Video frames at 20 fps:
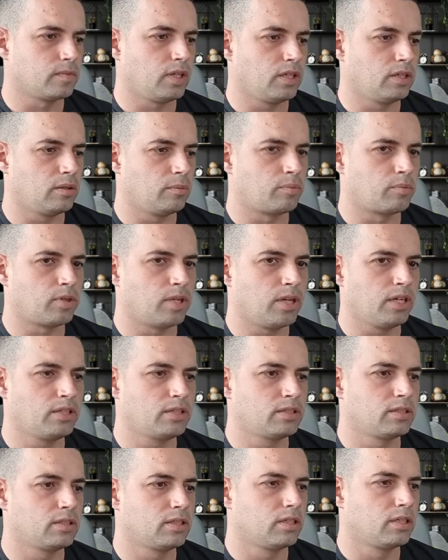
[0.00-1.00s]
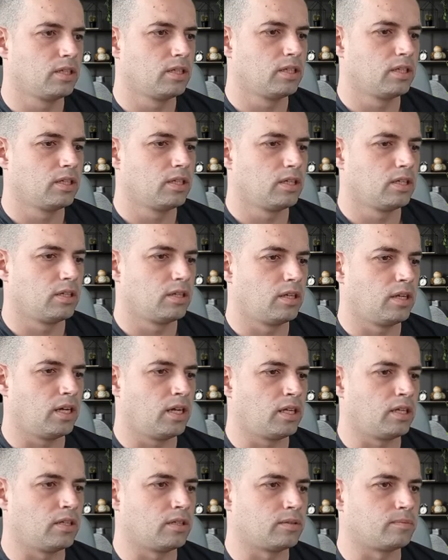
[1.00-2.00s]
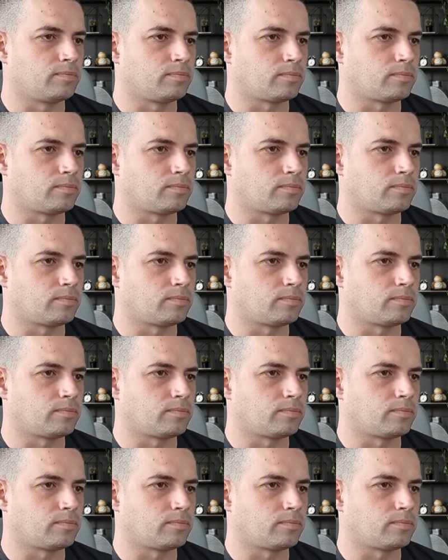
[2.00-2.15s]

the price, then